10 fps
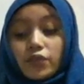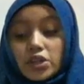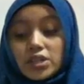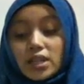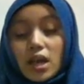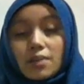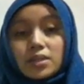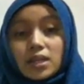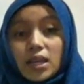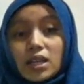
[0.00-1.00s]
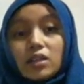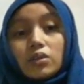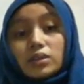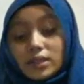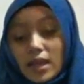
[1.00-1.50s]
first comes in
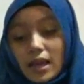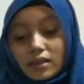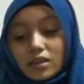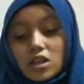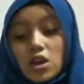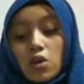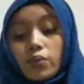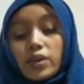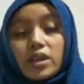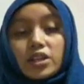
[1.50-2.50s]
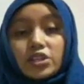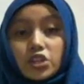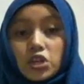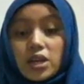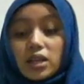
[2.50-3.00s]
contact with the
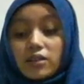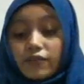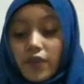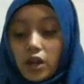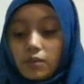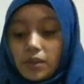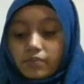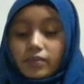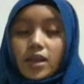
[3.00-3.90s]
external environment.